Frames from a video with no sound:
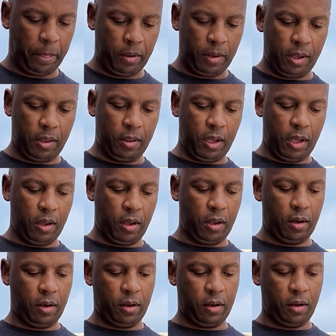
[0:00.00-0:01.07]
and then
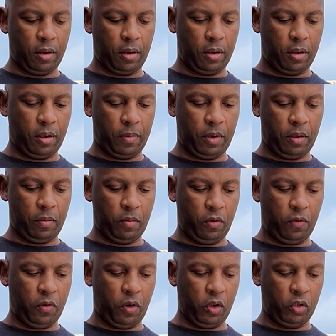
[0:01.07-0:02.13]
I'm going to
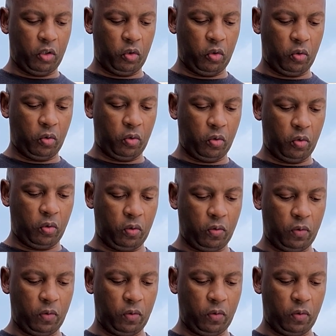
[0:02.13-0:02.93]
move on to